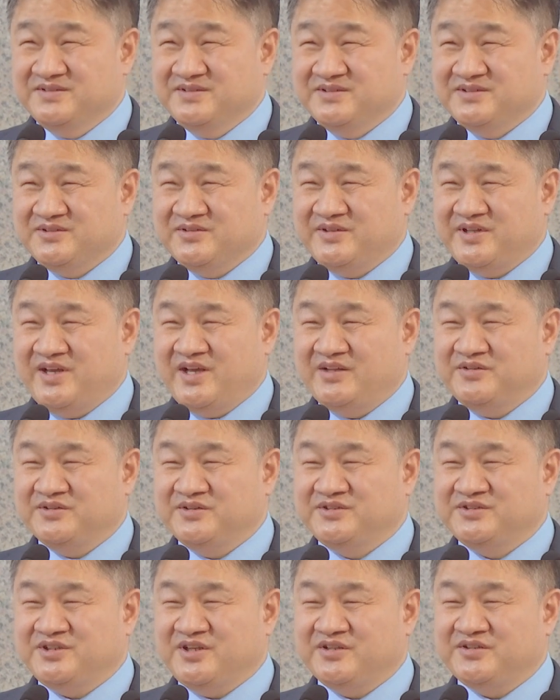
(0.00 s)
So they had to
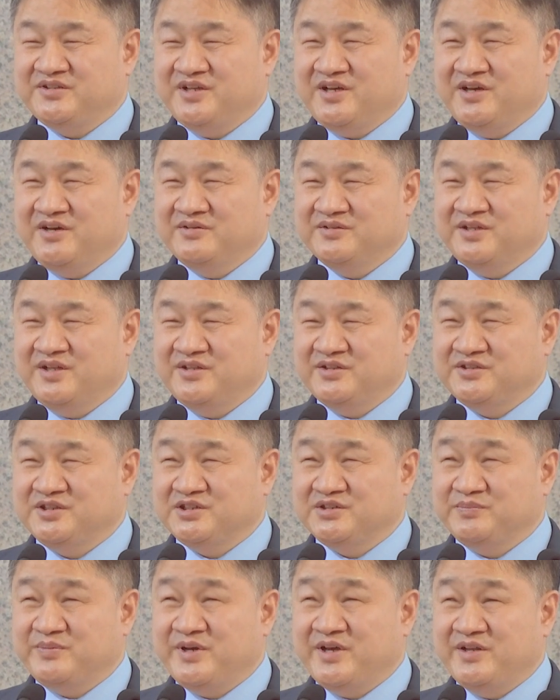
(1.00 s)
shut down, they had to
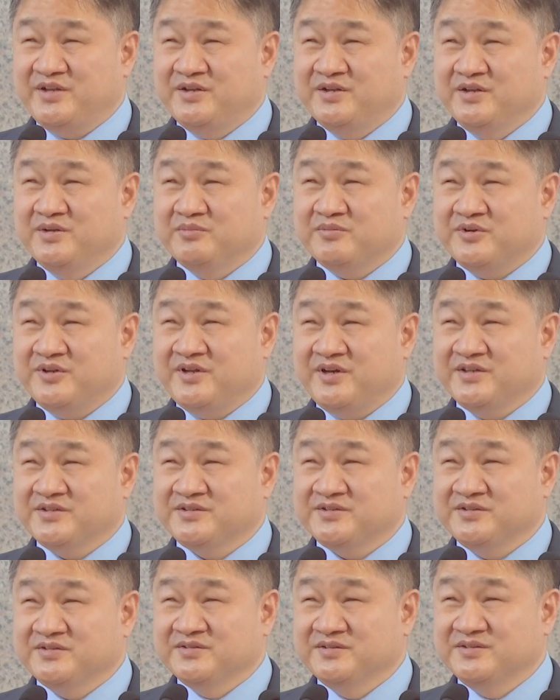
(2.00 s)
suspend
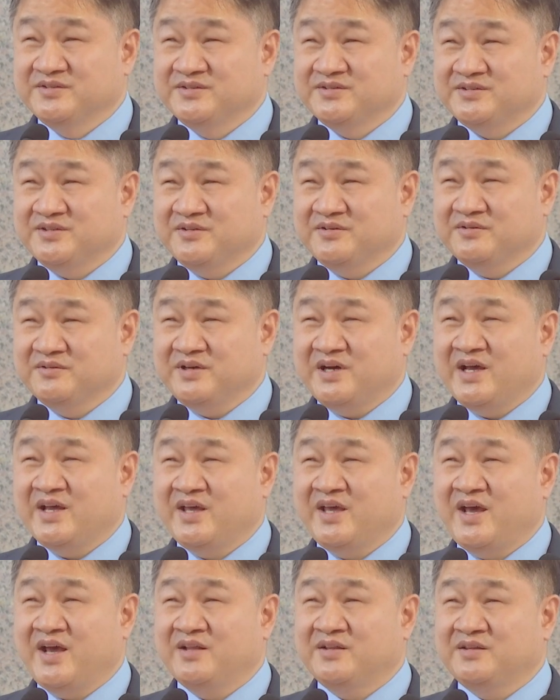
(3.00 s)
production. So
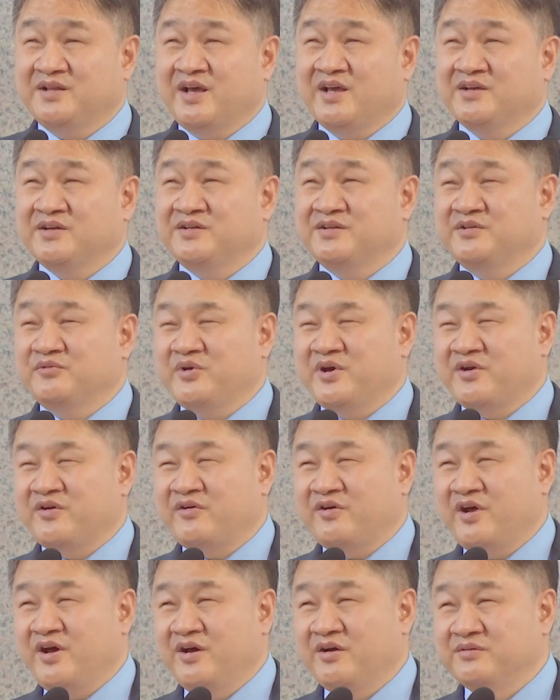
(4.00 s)
I couldn't wait
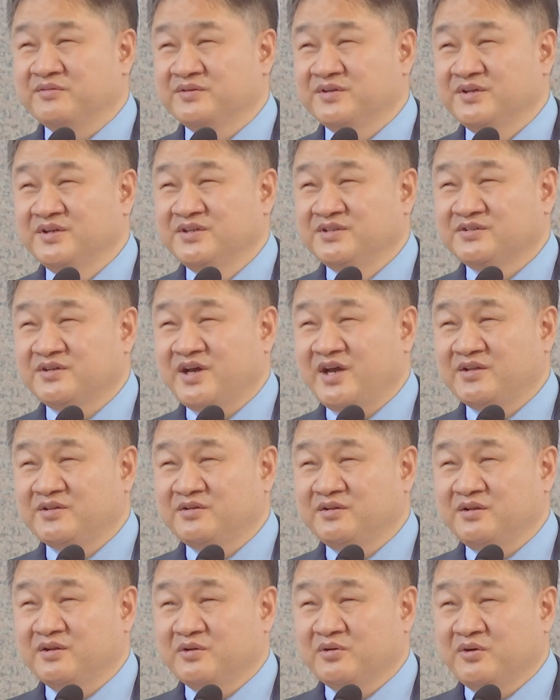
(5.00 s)
around, so I had
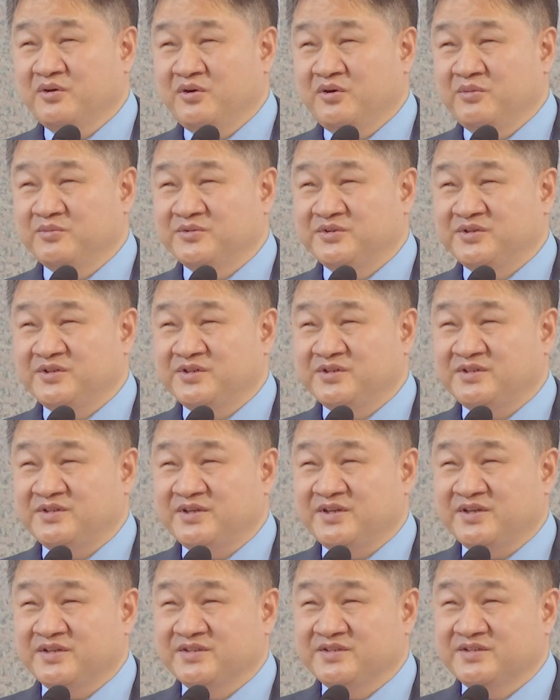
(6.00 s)
to go home to the
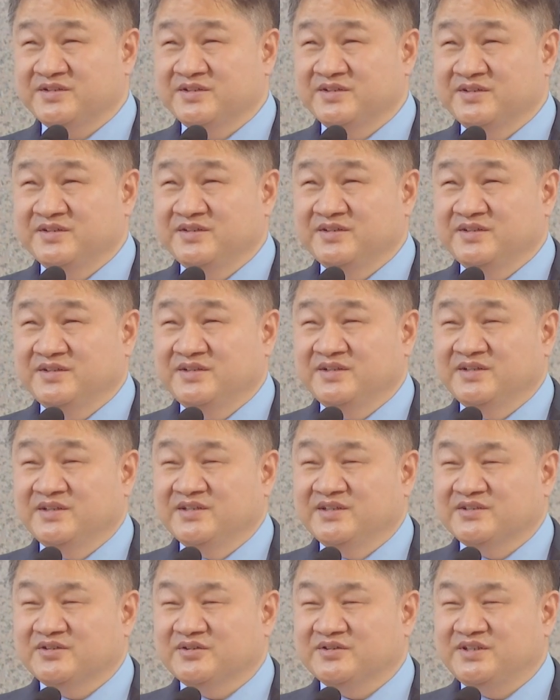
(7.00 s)
States.
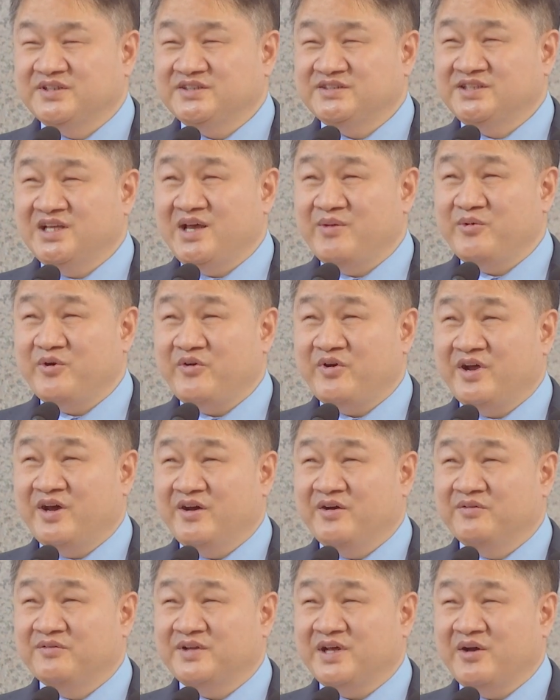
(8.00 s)
So this time
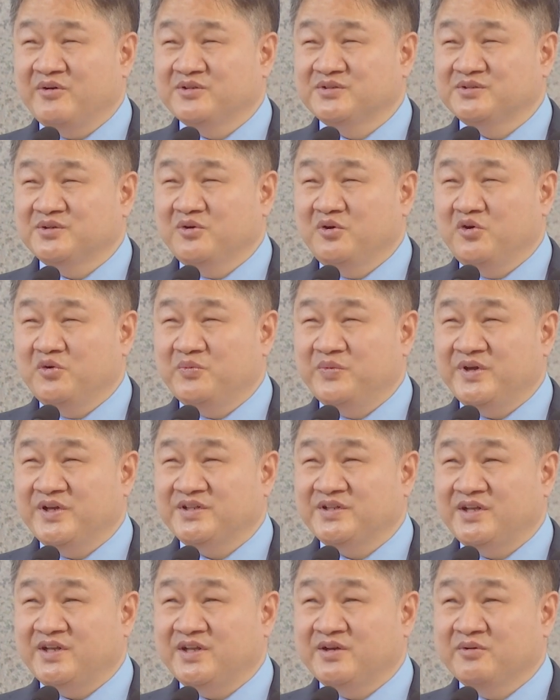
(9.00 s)
around, I was so hoping
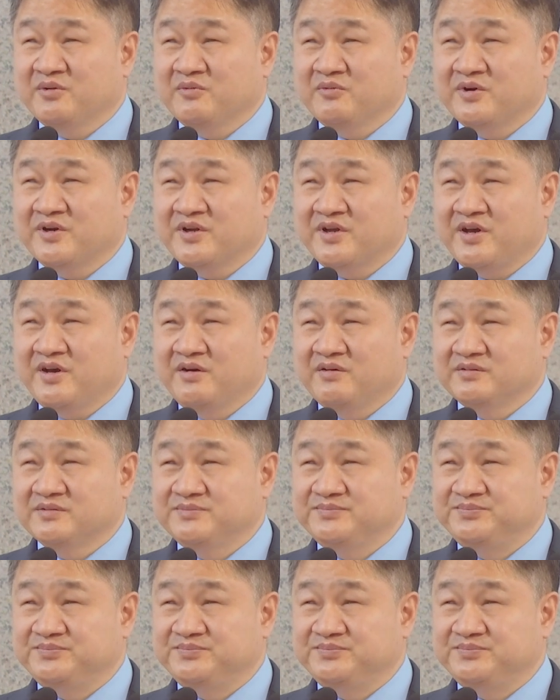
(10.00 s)
that it will work out.